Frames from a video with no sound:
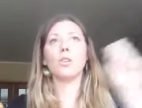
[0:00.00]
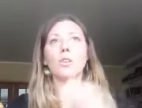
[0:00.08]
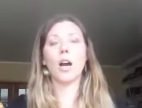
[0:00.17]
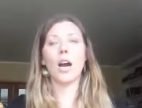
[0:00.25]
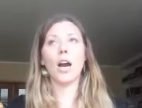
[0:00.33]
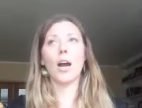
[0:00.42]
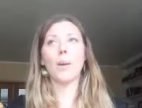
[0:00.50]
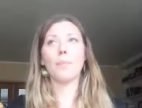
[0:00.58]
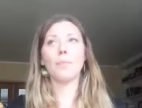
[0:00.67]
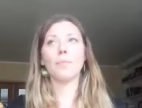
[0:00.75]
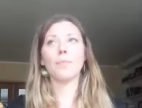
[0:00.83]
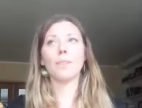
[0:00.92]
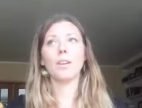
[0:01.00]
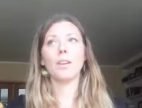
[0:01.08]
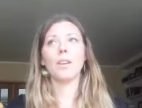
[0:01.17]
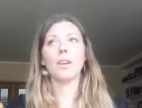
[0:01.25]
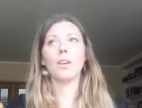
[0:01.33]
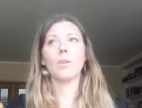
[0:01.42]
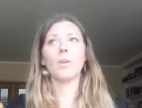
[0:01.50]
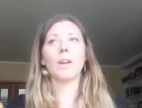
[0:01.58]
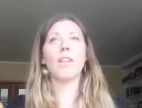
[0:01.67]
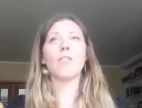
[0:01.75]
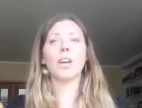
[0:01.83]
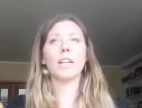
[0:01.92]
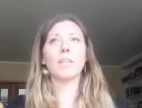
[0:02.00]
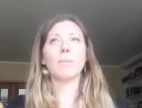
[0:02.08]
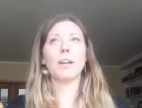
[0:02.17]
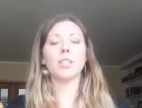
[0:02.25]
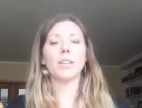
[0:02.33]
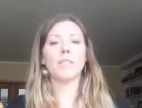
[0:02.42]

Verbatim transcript: um, whatever especially